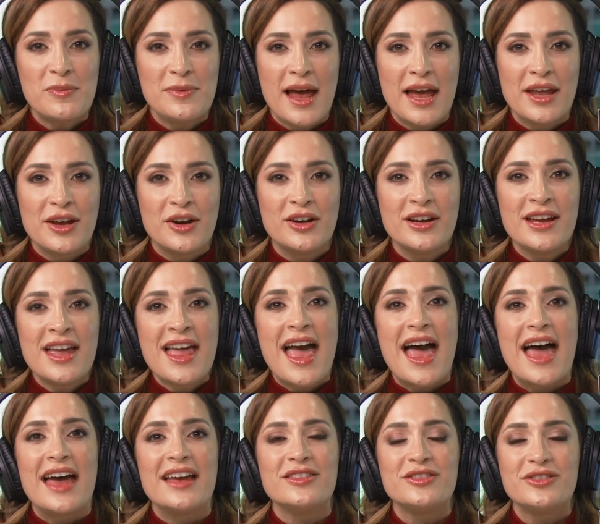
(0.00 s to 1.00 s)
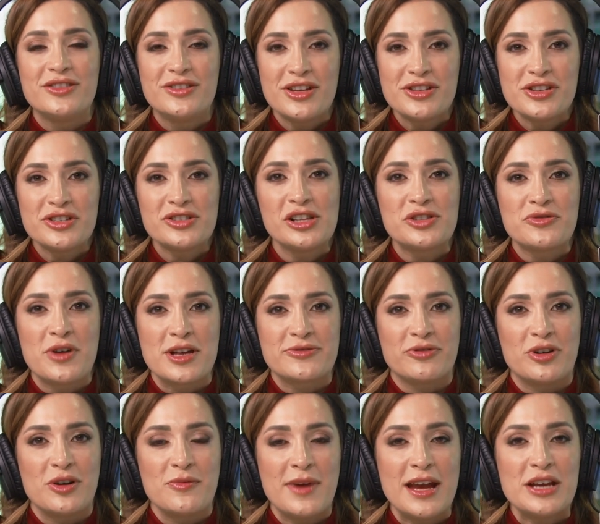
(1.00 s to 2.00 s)
player and digital
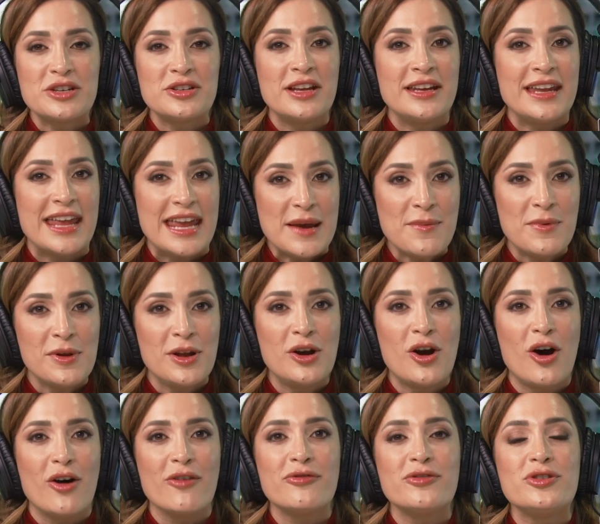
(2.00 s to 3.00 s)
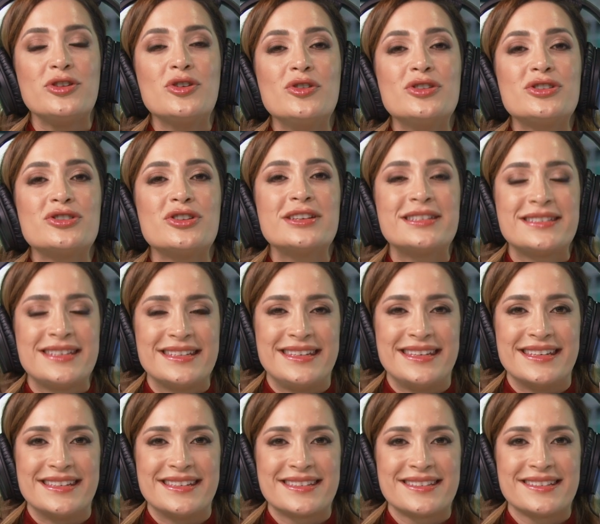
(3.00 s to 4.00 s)
transformation enabler of future
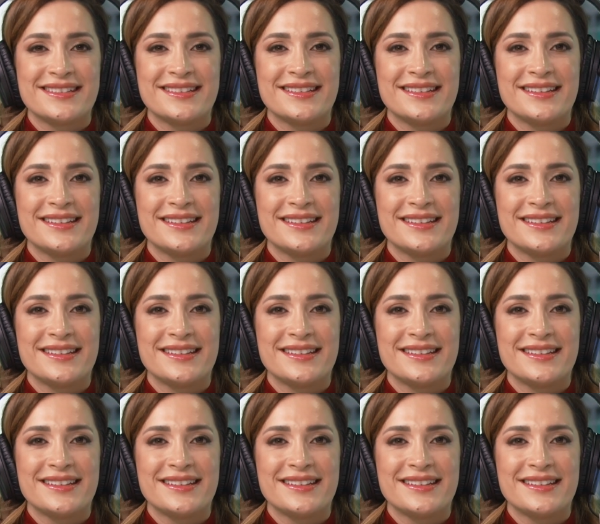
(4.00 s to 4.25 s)
cities.